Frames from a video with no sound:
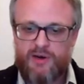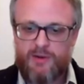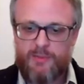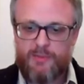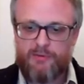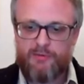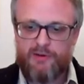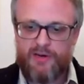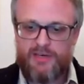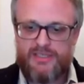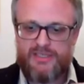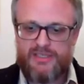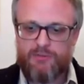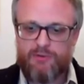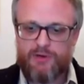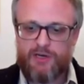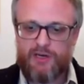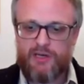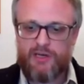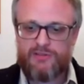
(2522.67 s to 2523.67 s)
Roman roads that
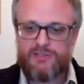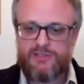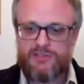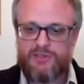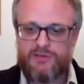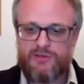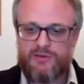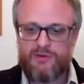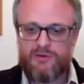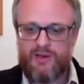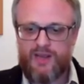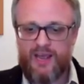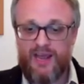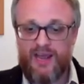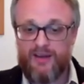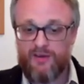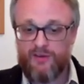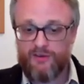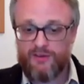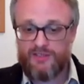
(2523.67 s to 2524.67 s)
were close to
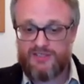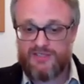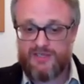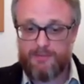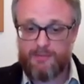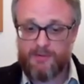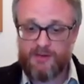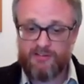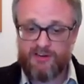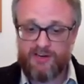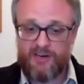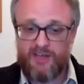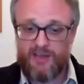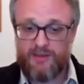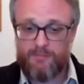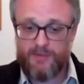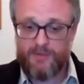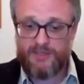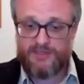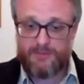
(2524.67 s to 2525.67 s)
and on a similar
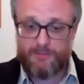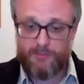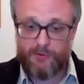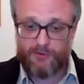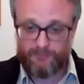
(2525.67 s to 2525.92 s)
alignment to